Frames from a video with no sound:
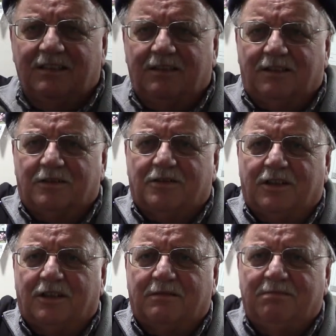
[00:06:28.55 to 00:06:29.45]
You can
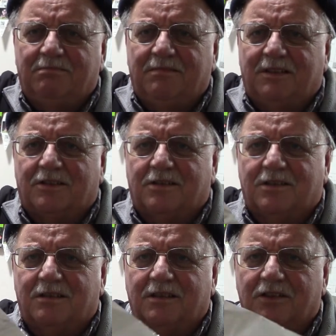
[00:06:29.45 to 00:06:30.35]
see it.
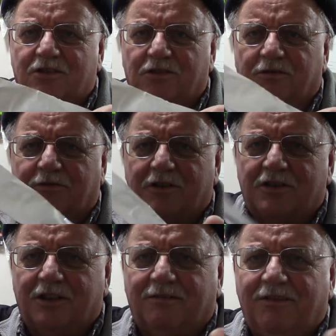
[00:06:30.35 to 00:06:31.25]
It's nice silvery
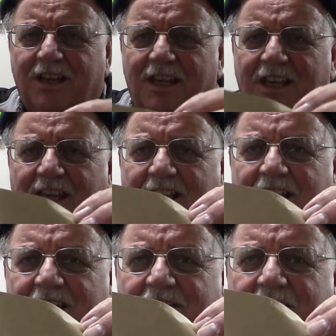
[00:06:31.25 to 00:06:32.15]
stuff,
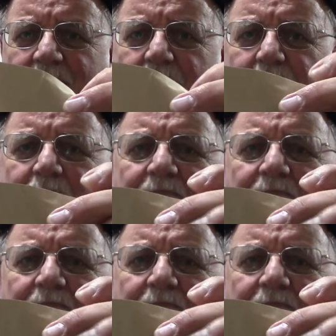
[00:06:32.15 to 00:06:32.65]
and it's got a